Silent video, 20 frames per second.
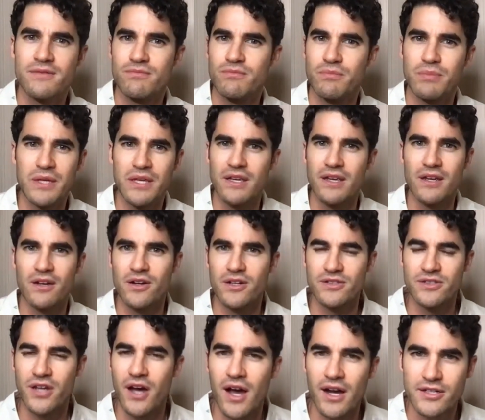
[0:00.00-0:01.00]
being here
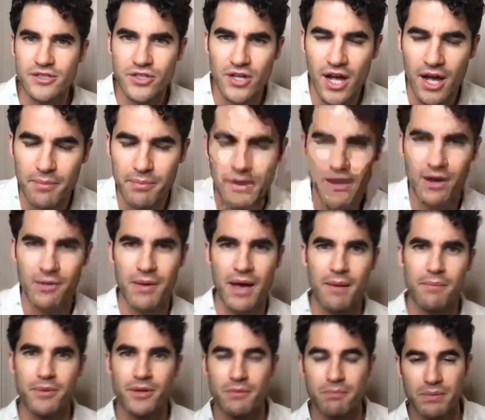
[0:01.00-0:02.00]
on Talk Shop, how I'm
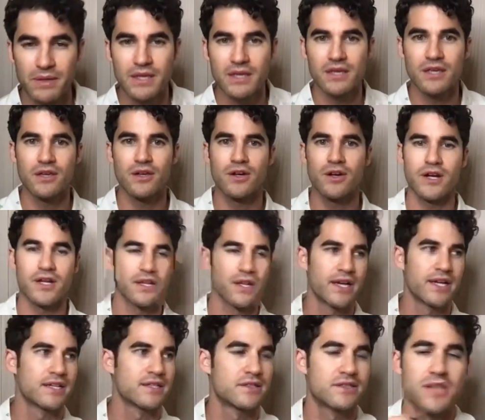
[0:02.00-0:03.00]
happy to be here. I
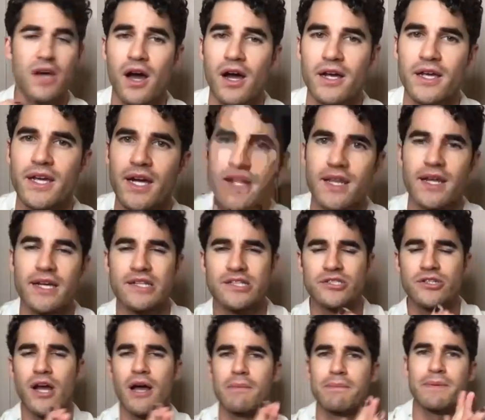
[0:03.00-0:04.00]
like talking, I like
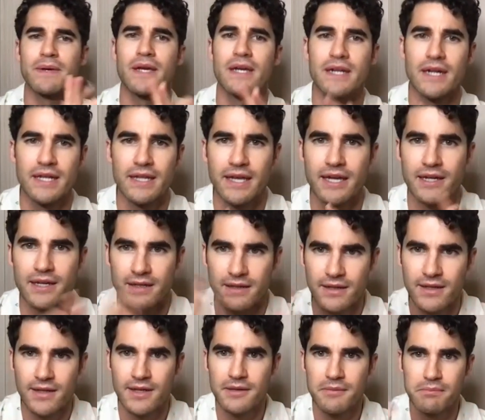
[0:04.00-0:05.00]
shopping, and I
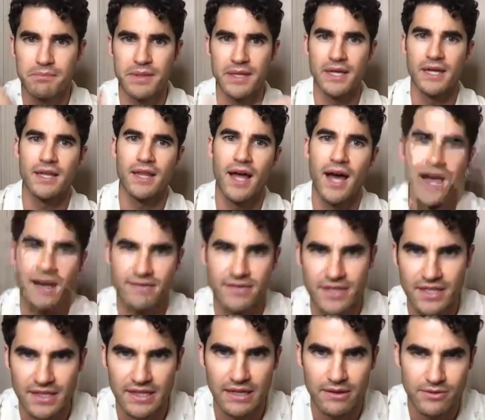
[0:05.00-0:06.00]
like being live.
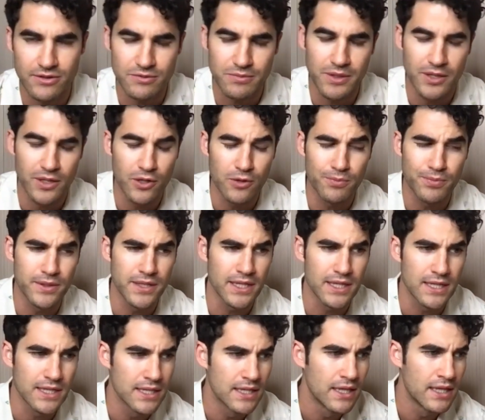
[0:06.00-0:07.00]
I think that was my
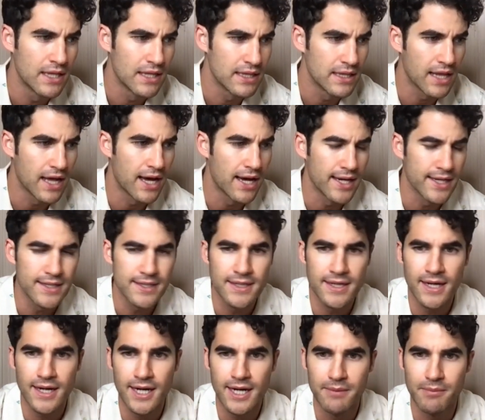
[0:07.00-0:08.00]
opening
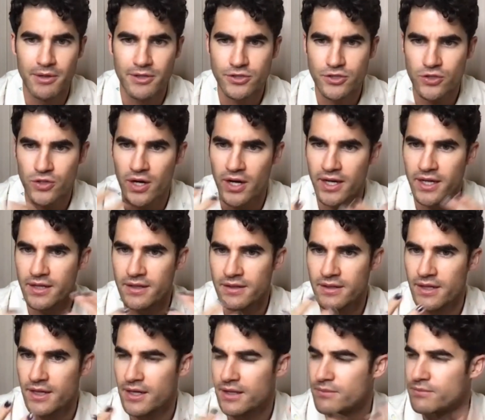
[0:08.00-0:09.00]
line. I'll try
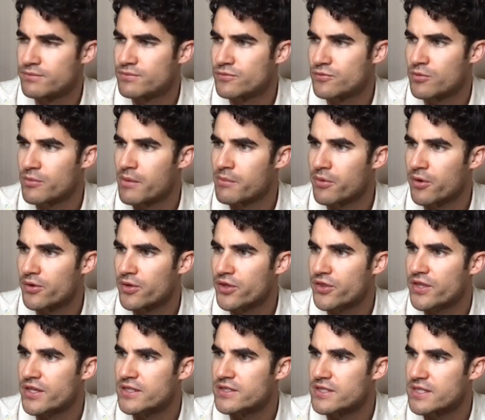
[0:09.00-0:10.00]
and remember all the
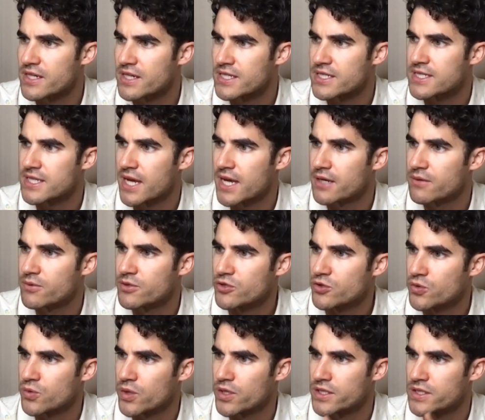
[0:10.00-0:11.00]
things that I said,
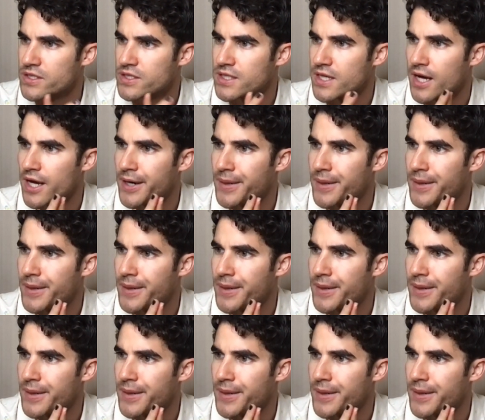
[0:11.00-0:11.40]
which was